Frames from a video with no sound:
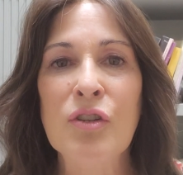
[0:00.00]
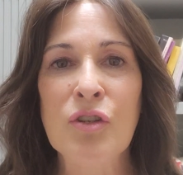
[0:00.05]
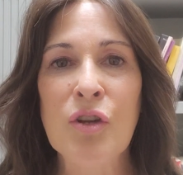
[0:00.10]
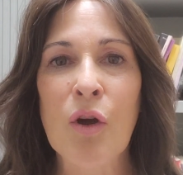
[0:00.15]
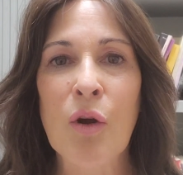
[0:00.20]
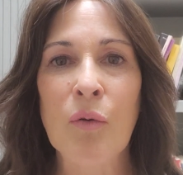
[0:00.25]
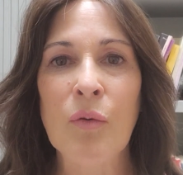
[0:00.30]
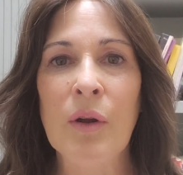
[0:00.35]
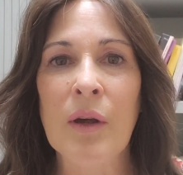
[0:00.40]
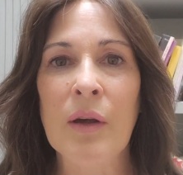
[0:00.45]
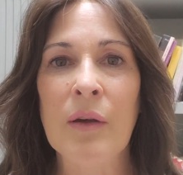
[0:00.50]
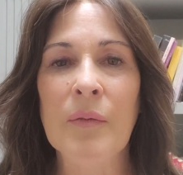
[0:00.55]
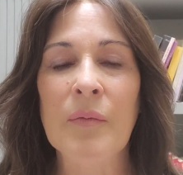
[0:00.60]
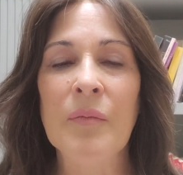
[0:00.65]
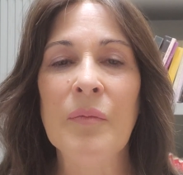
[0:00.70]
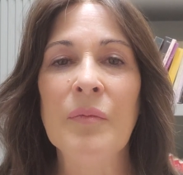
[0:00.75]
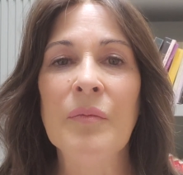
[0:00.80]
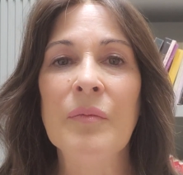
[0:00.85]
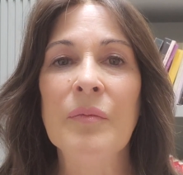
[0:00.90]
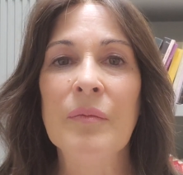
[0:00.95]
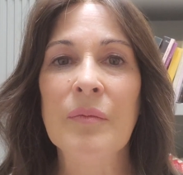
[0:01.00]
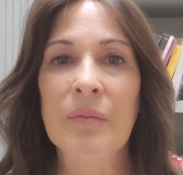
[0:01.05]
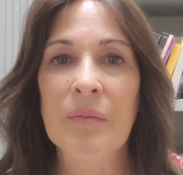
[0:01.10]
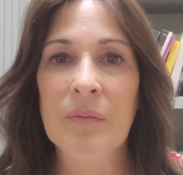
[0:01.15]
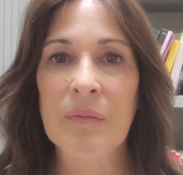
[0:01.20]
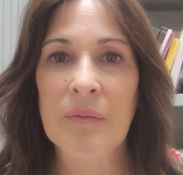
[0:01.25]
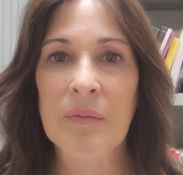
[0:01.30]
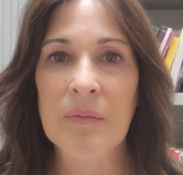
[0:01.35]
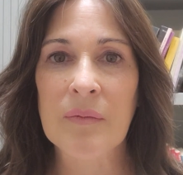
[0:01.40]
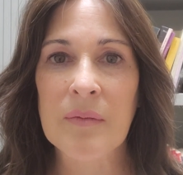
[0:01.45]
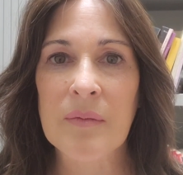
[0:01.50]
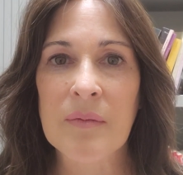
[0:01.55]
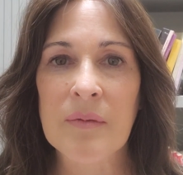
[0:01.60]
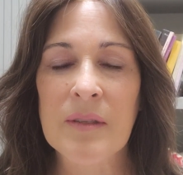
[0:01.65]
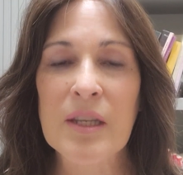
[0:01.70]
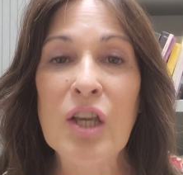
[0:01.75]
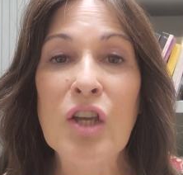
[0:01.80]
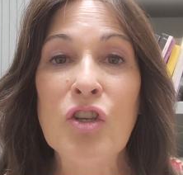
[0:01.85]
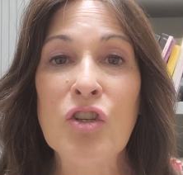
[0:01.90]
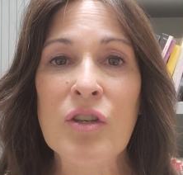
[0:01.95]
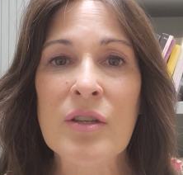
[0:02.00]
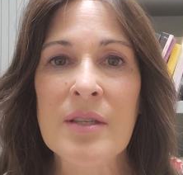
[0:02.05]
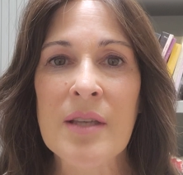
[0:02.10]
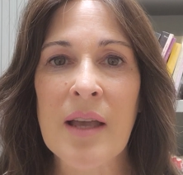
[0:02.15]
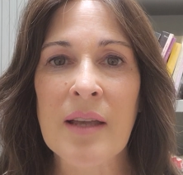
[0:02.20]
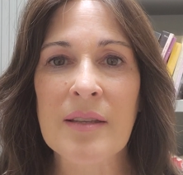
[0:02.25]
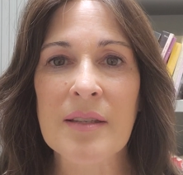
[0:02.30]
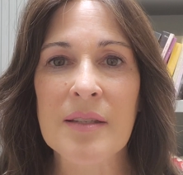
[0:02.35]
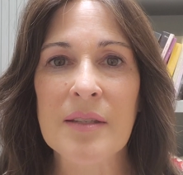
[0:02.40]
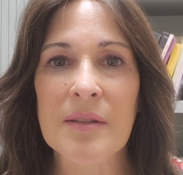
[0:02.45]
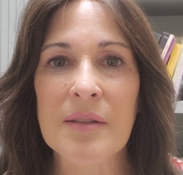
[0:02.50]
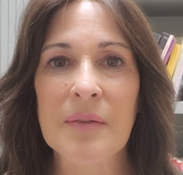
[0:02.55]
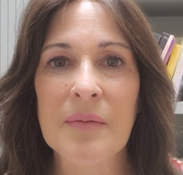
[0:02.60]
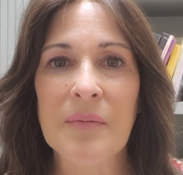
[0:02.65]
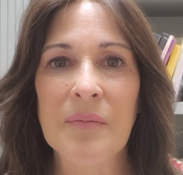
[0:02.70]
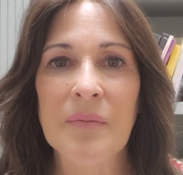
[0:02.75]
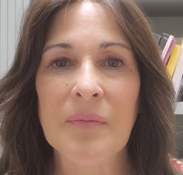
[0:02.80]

Torah teaches us.